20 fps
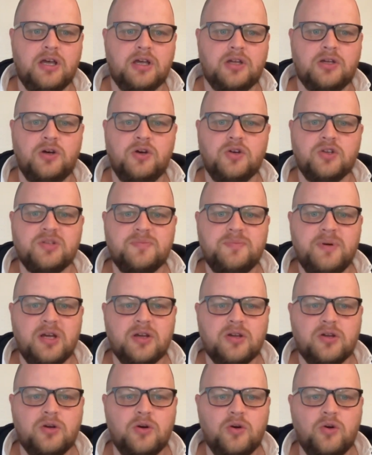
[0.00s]
cost per
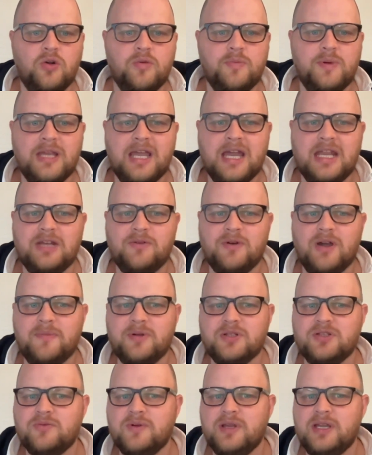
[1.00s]
call being anywhere
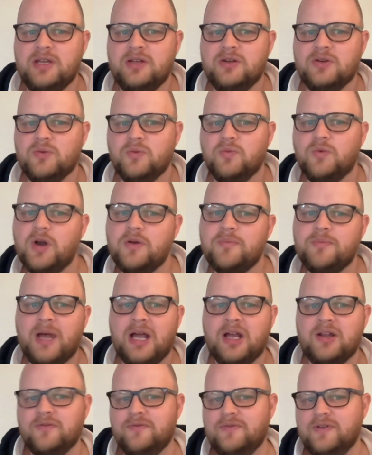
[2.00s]
between
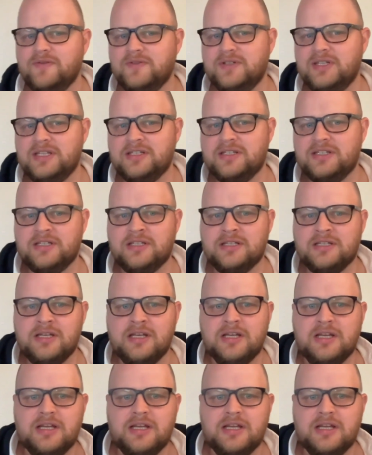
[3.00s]
£1.50 to